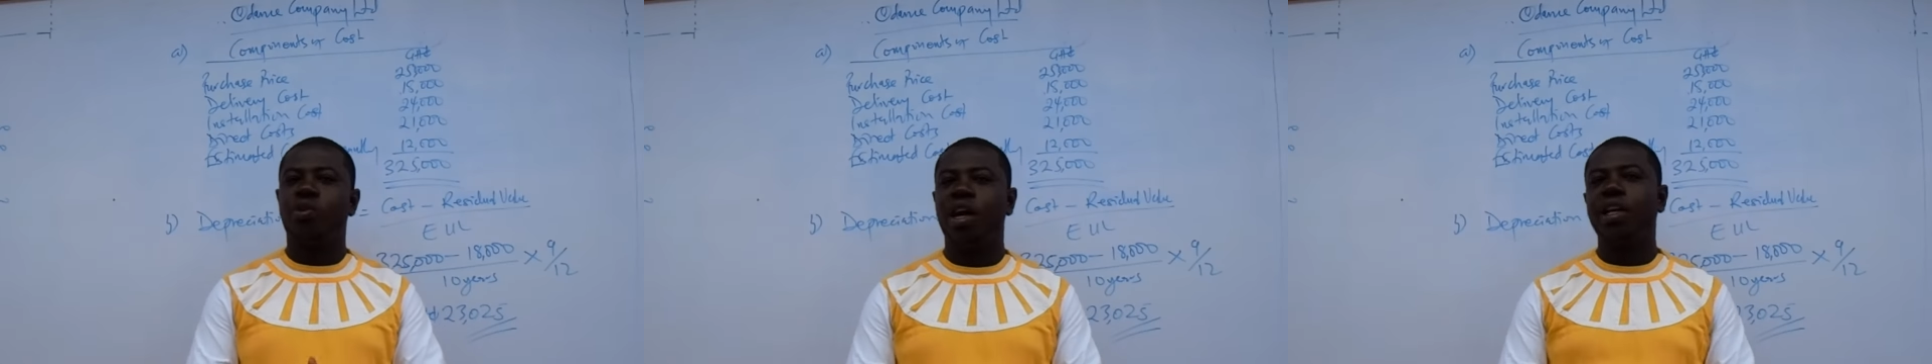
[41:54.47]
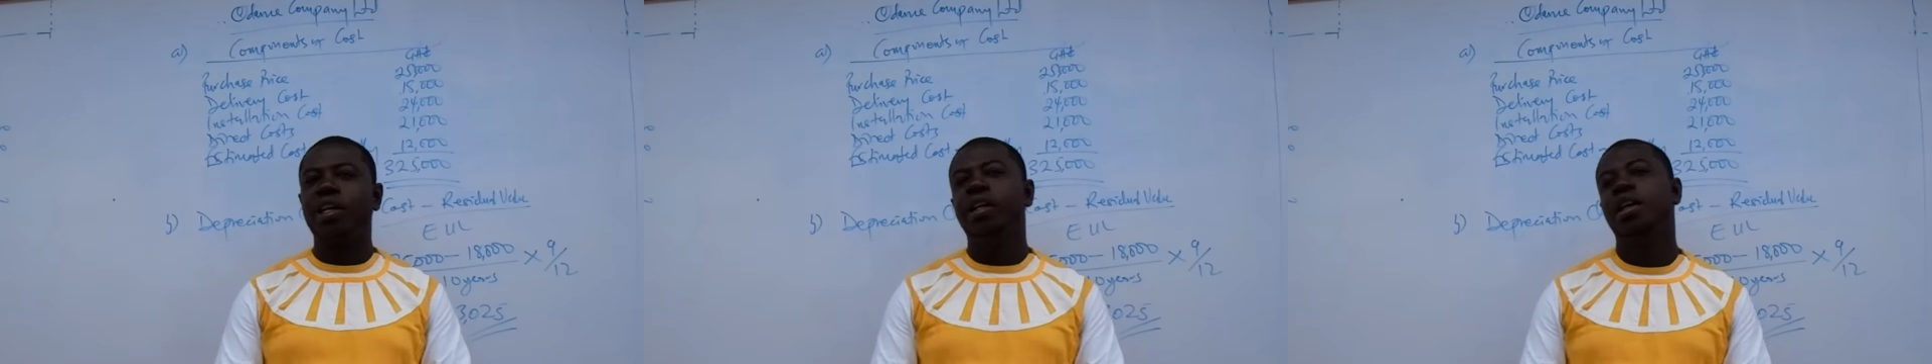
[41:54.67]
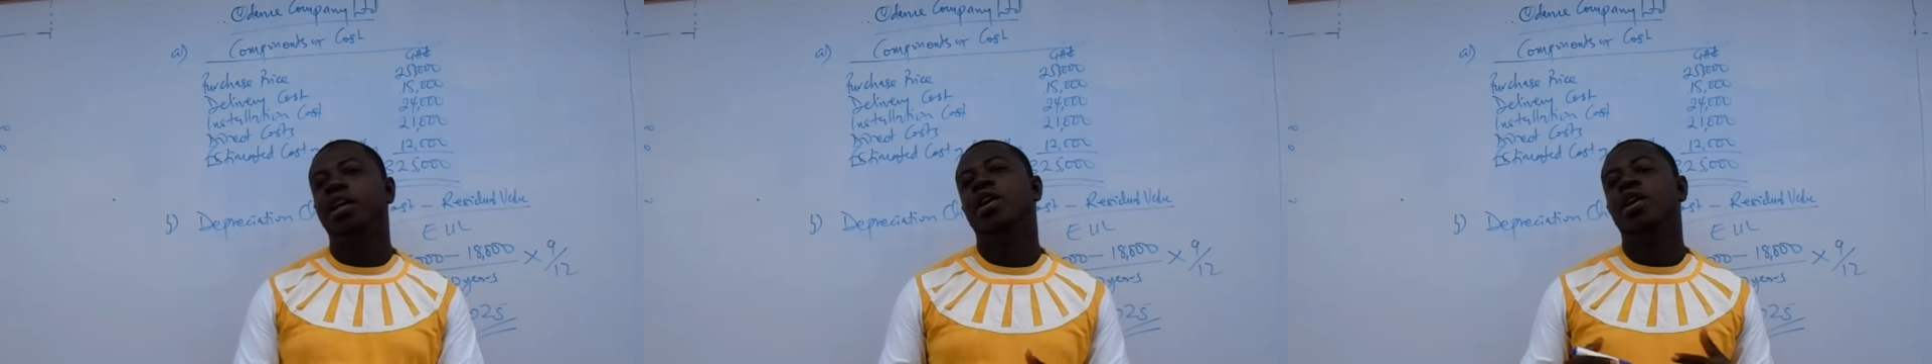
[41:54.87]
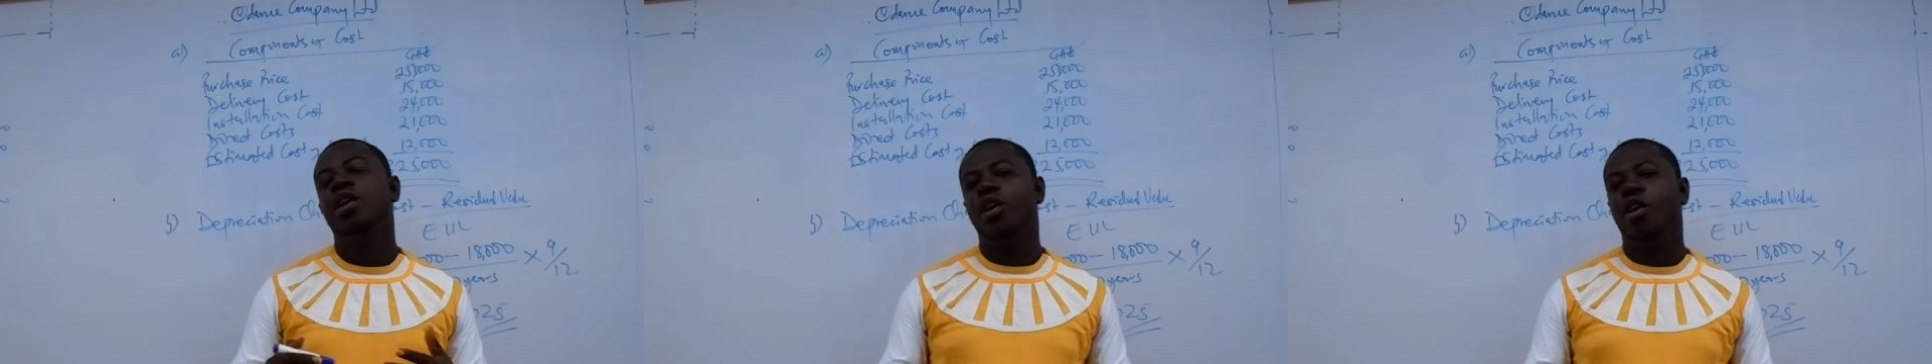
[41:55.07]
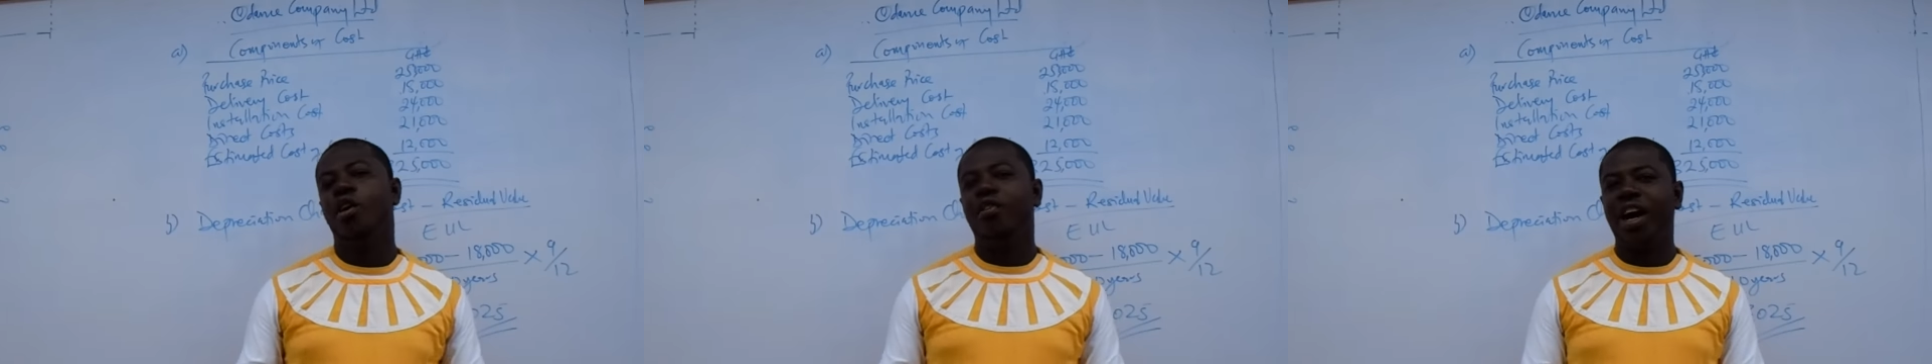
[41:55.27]
1
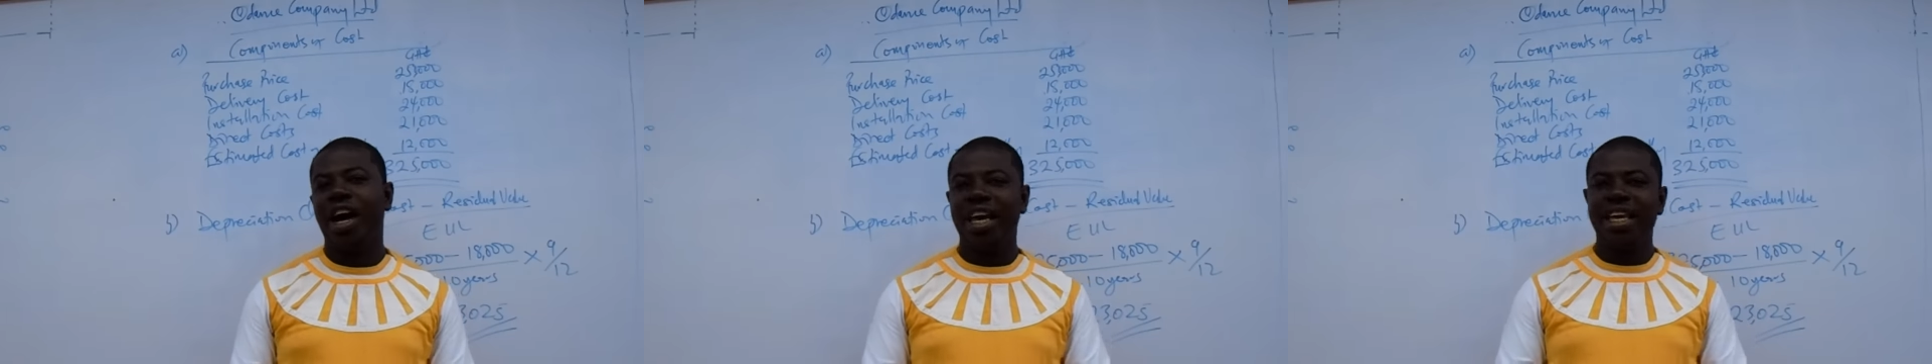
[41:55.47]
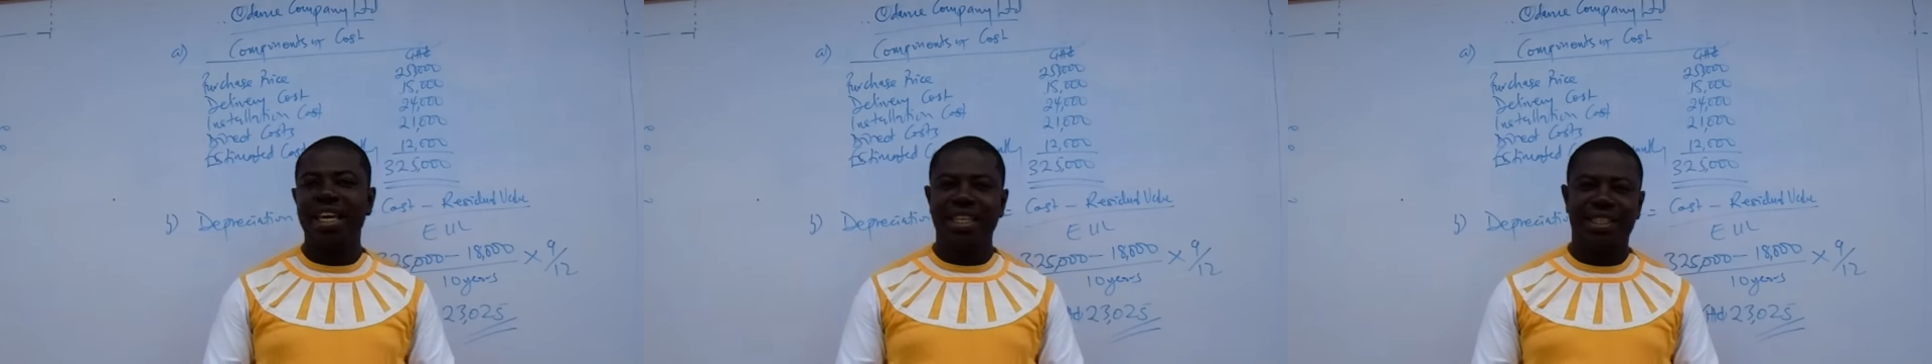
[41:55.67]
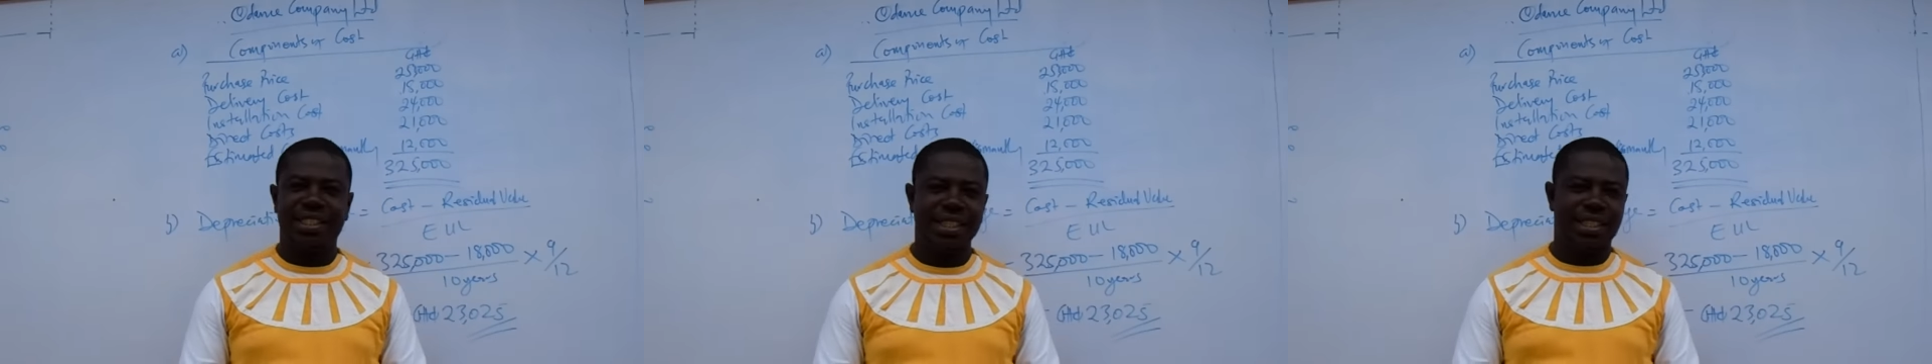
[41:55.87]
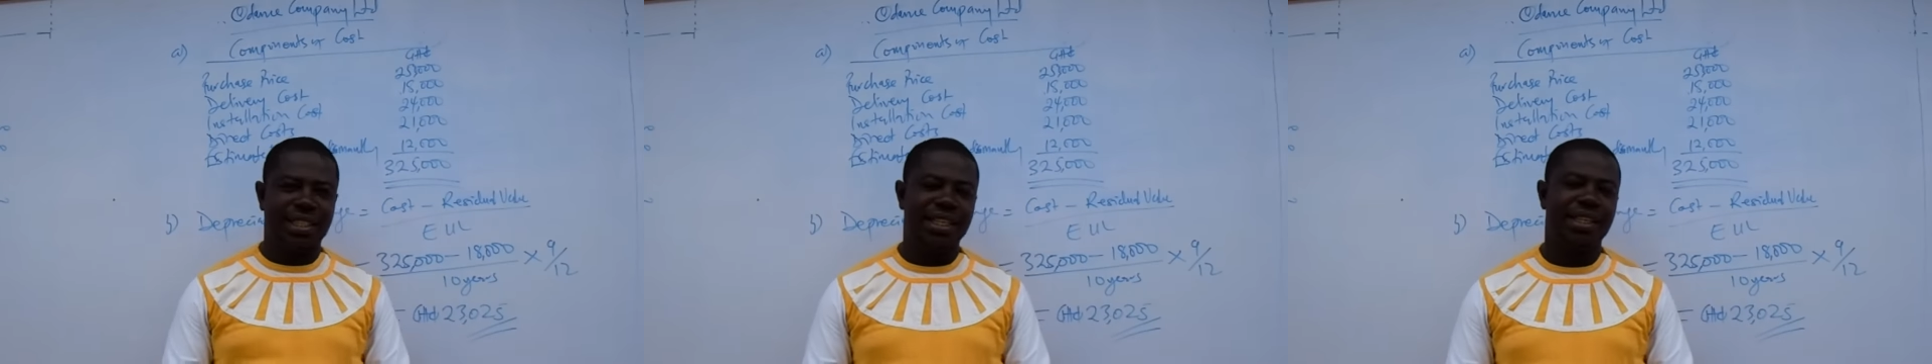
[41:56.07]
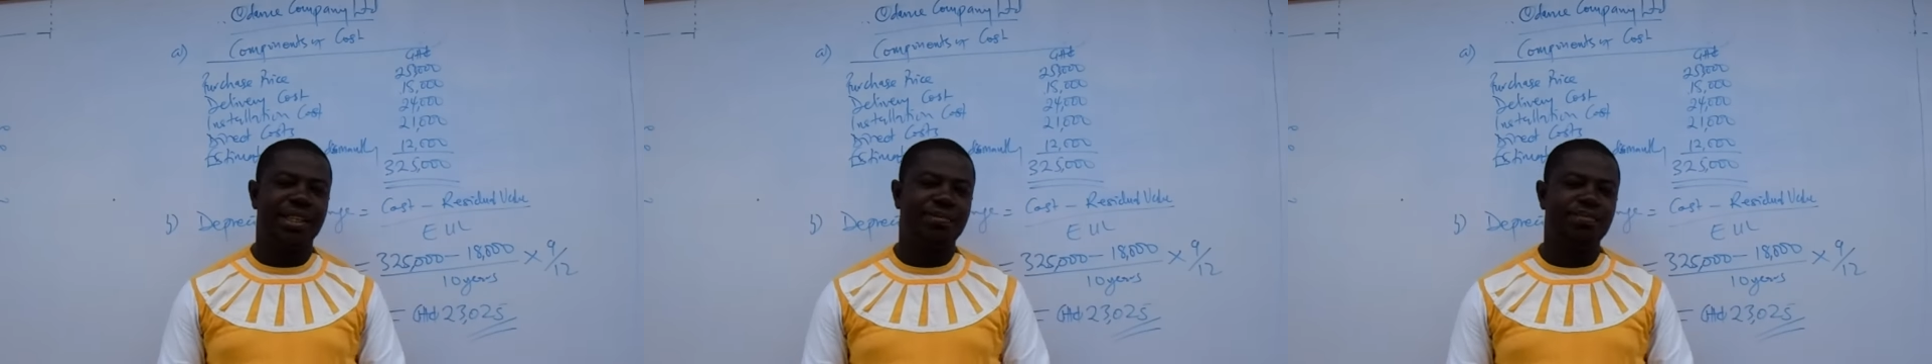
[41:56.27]
of IAS
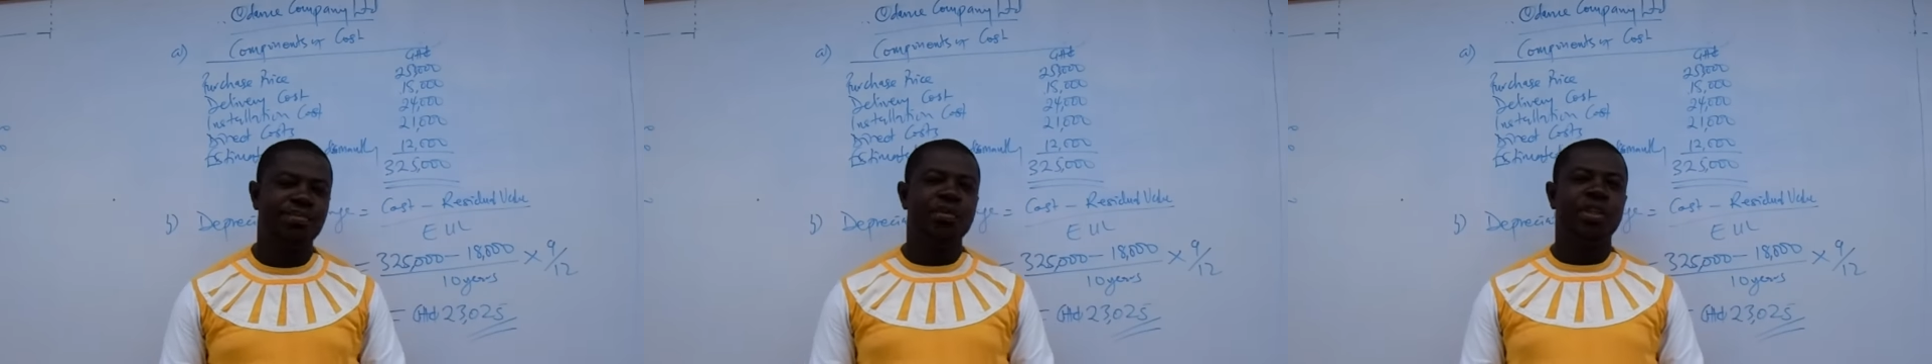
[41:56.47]
16.